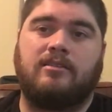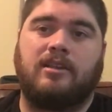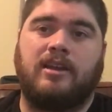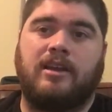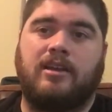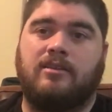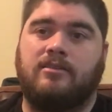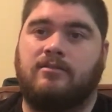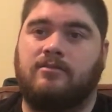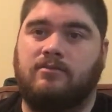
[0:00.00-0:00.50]

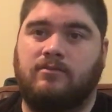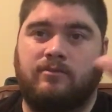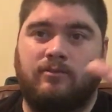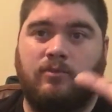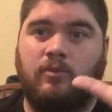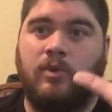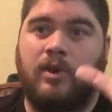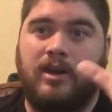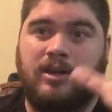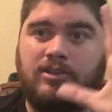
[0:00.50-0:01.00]
like
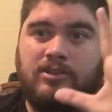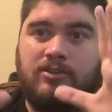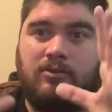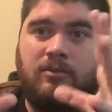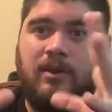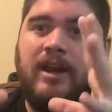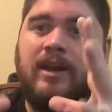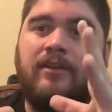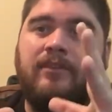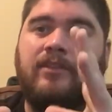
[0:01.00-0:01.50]
what is
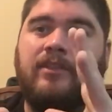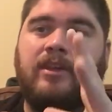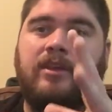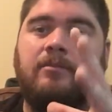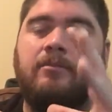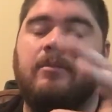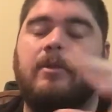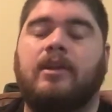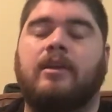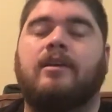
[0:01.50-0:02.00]
around
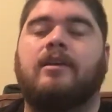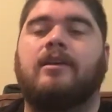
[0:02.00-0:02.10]
them,